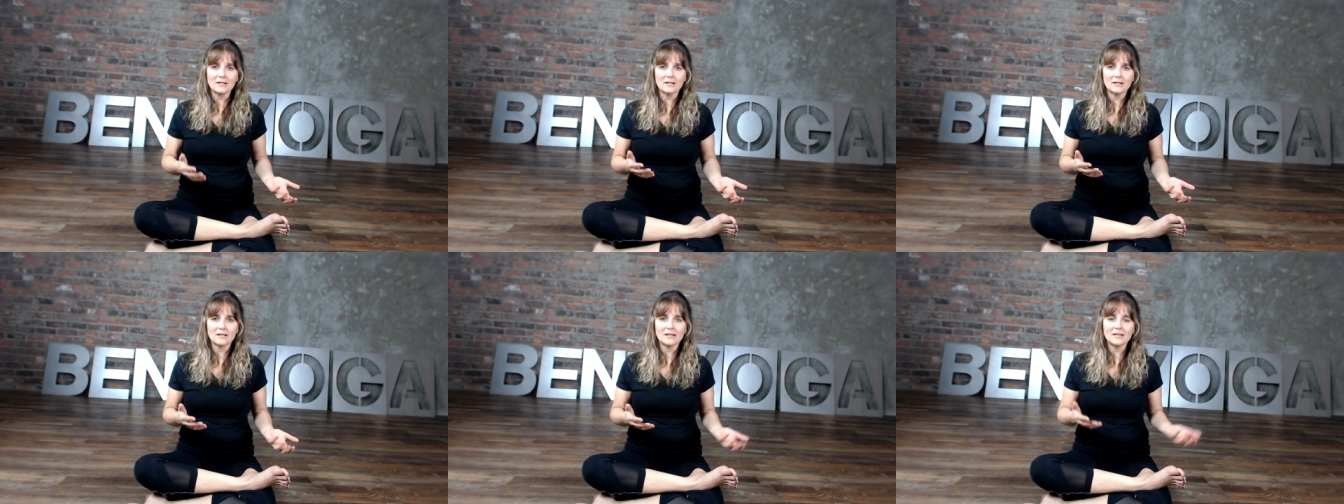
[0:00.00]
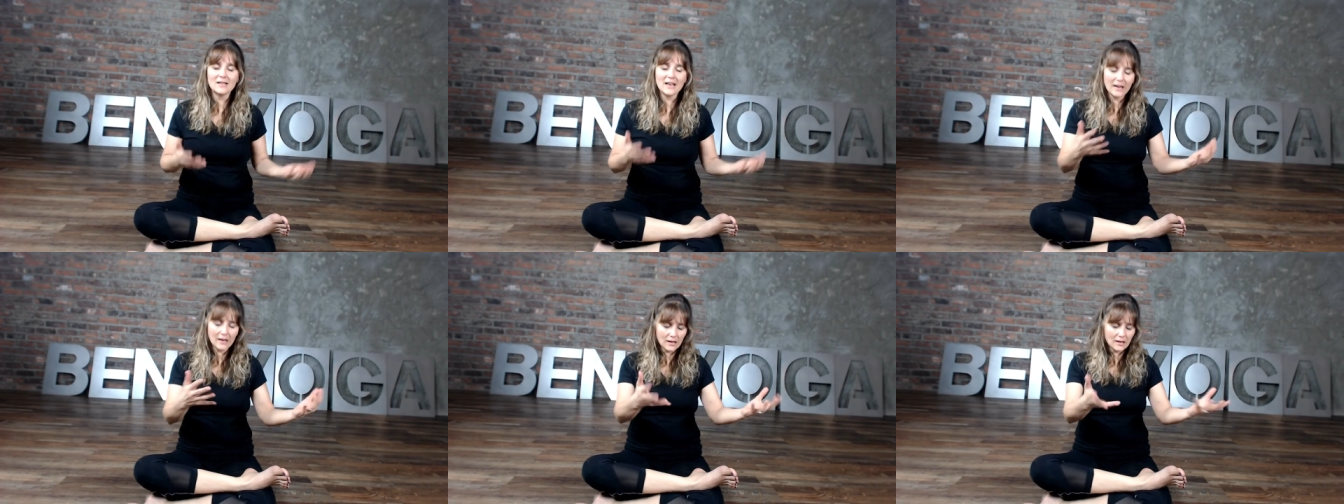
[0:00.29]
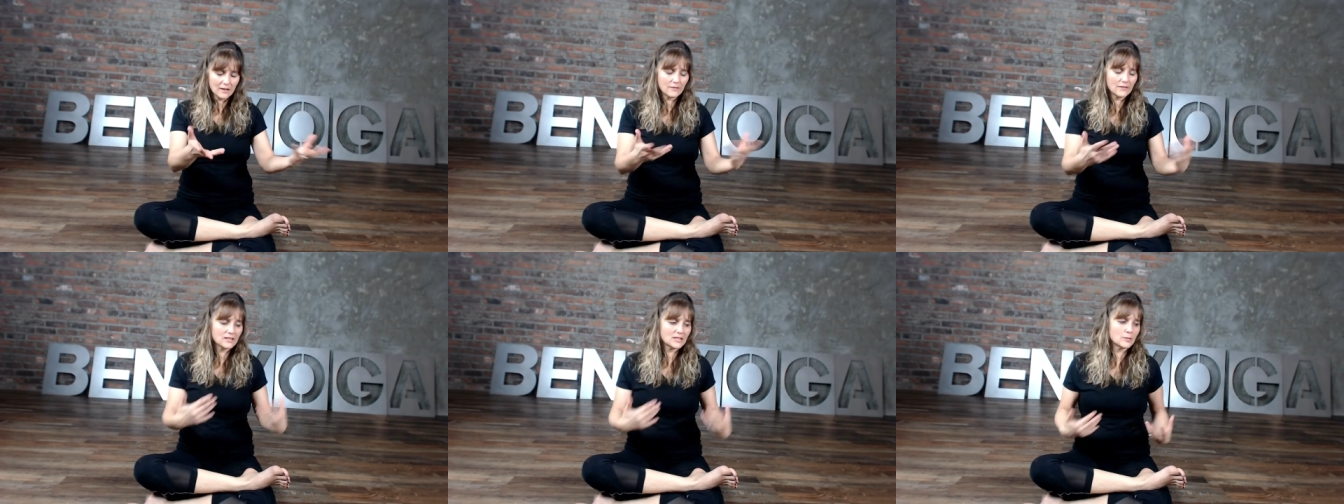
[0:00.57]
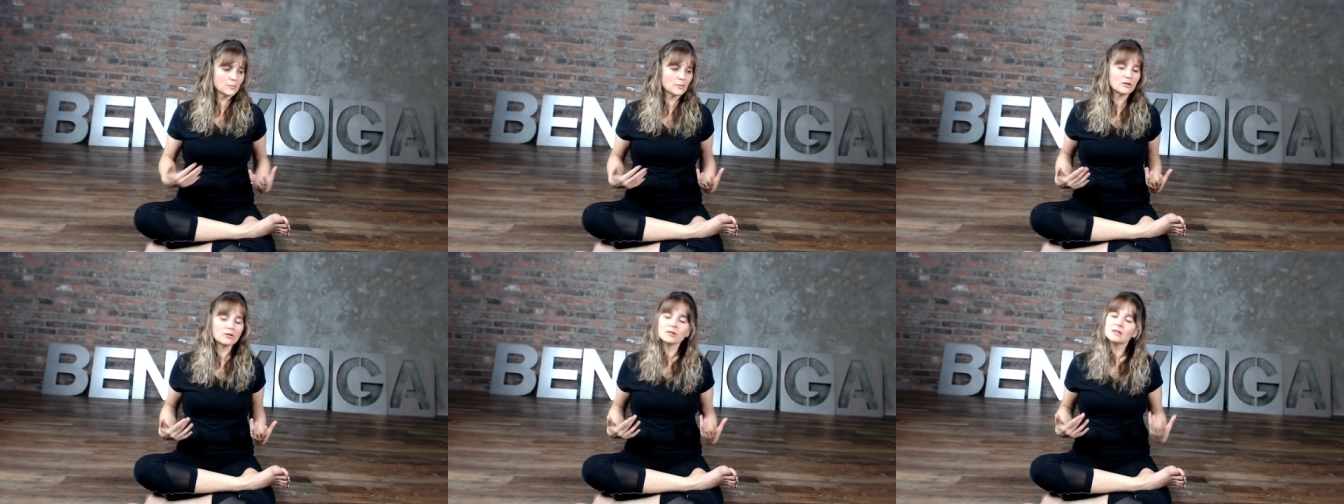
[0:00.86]
The negative
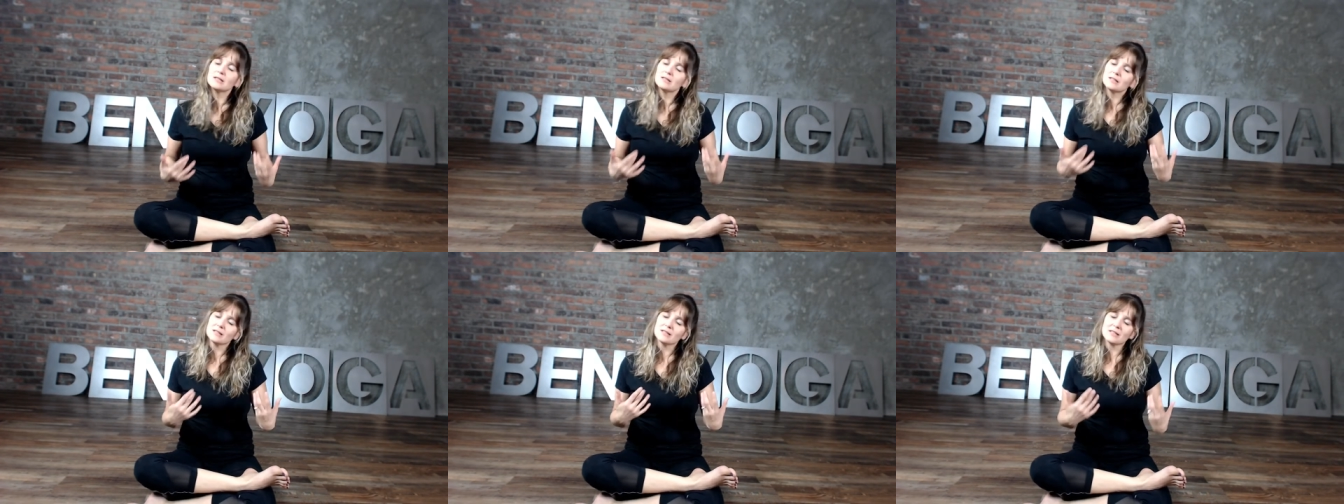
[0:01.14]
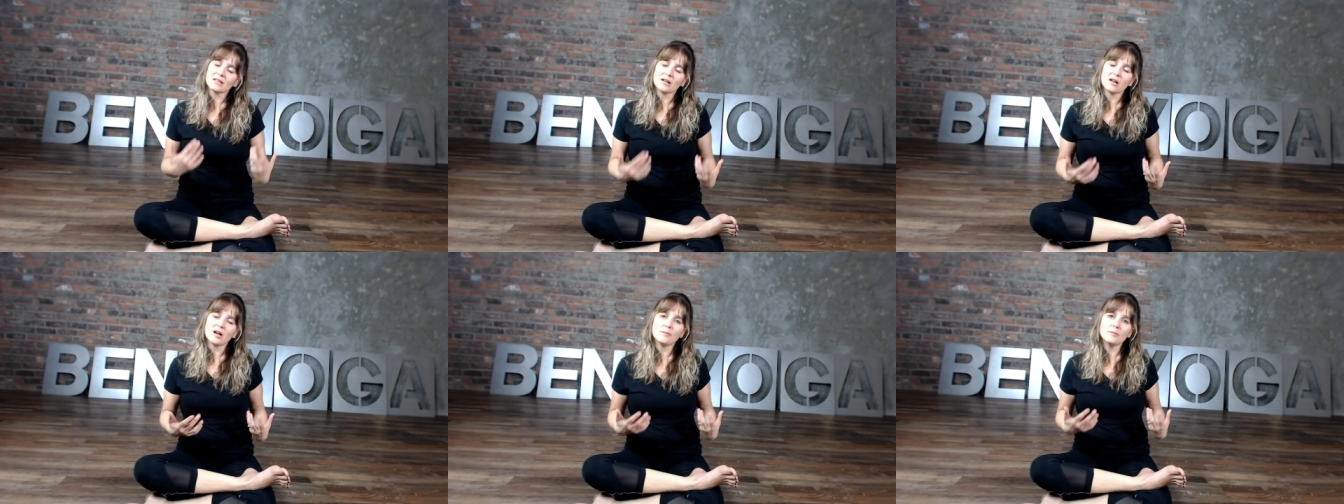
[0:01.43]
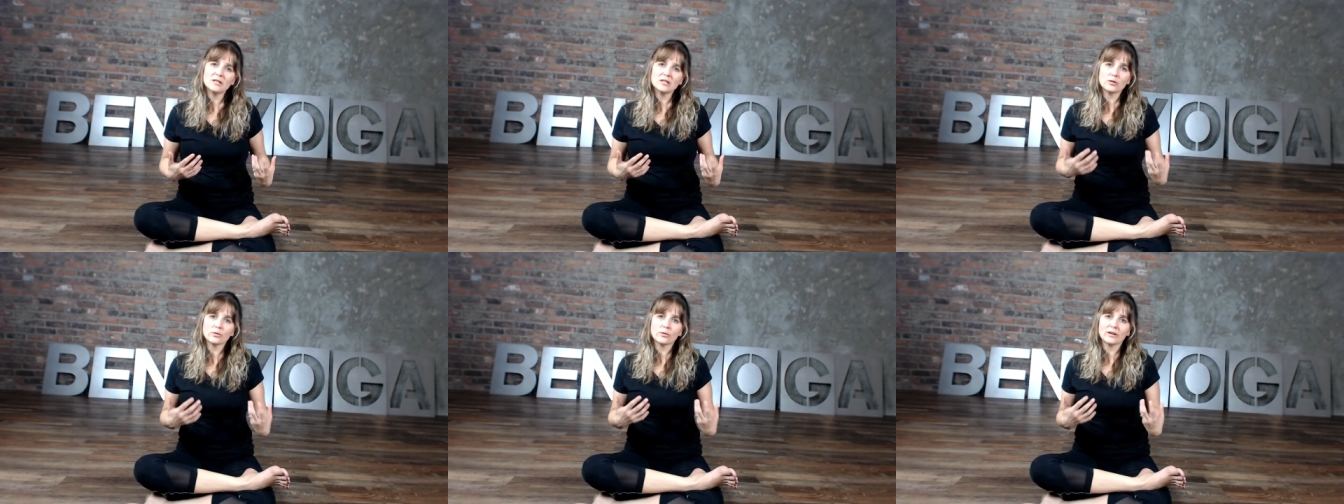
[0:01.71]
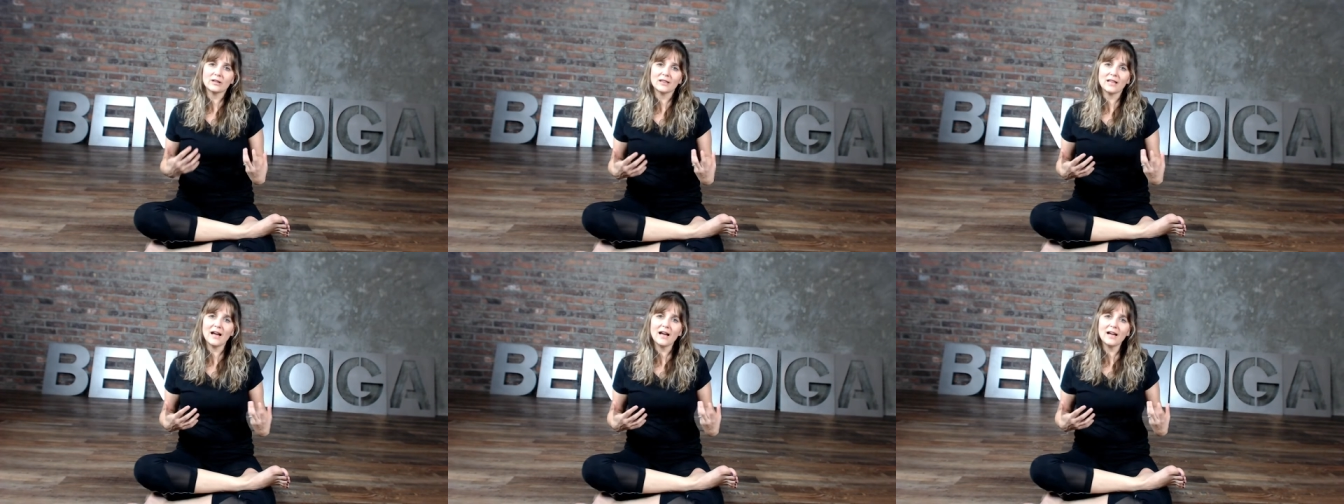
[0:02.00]
experiences that come into
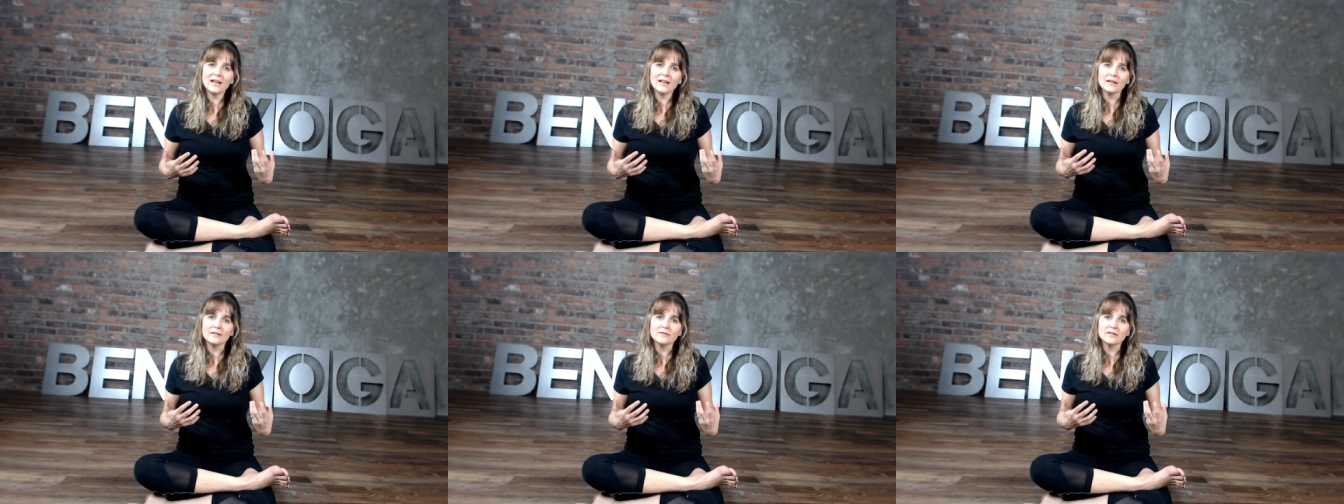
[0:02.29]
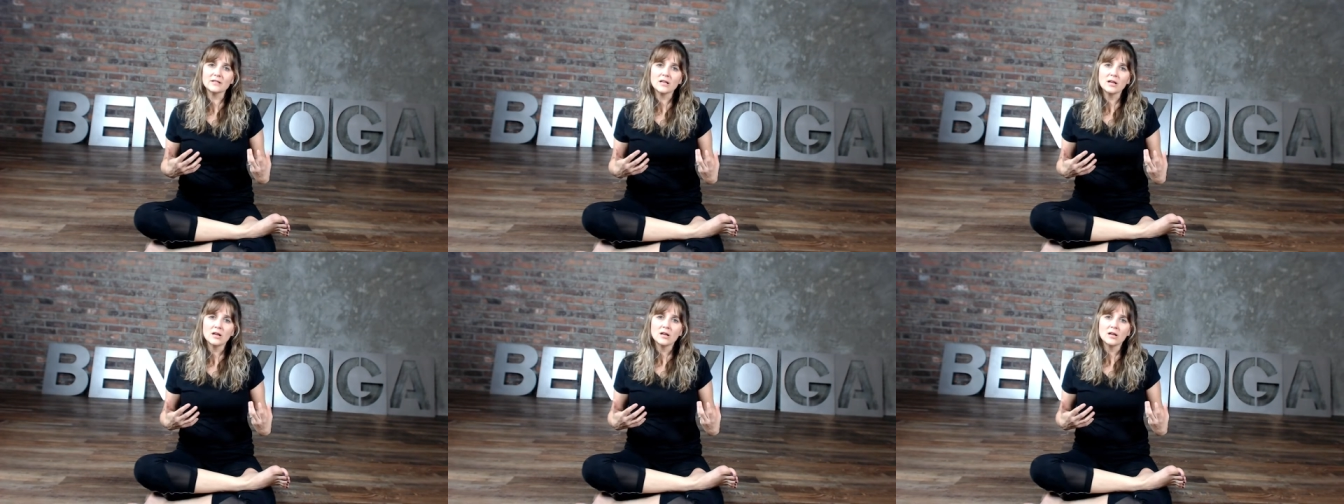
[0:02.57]
our lives,